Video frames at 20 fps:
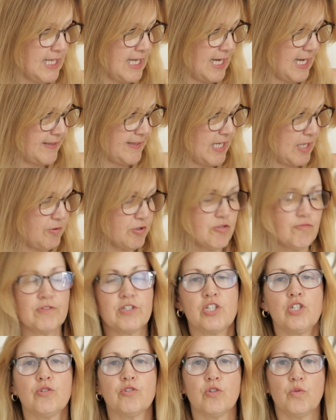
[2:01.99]
and they
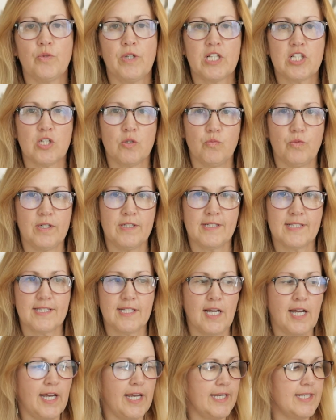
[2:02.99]
would do the words on one
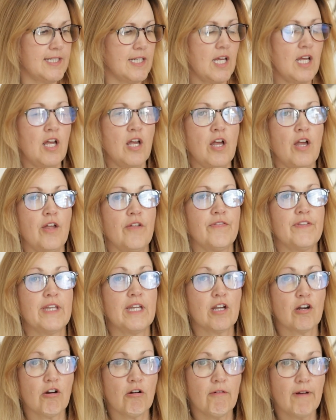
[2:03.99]
side, the
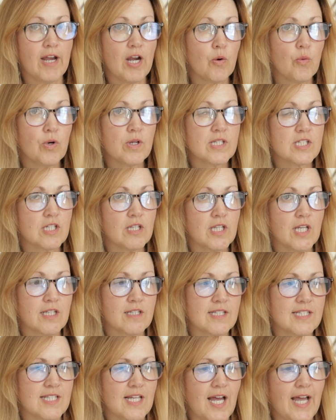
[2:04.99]
incorrect ones on the
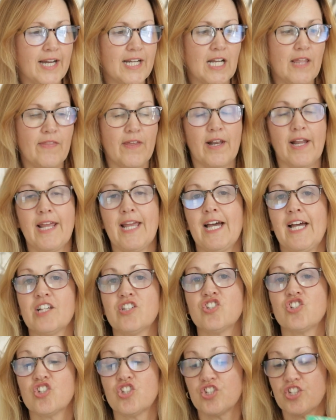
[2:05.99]
other side, and then I
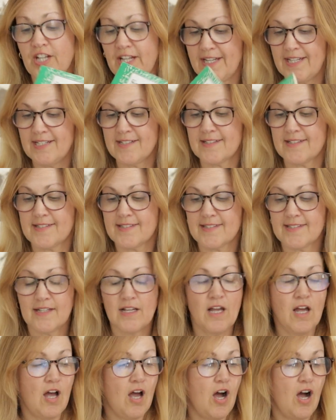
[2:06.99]
had sheets
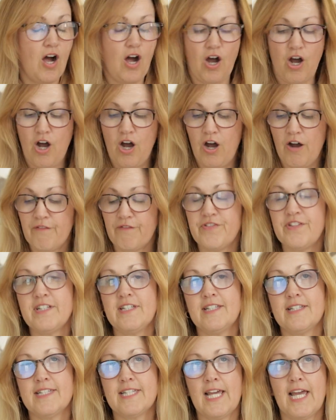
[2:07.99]
of
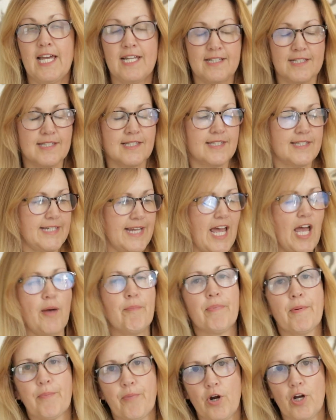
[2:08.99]
the
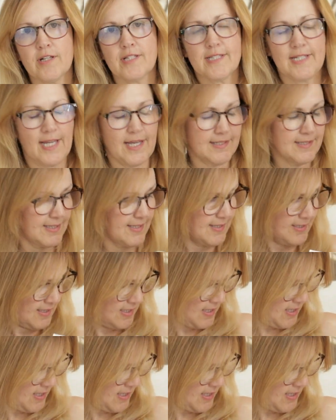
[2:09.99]
10-step process.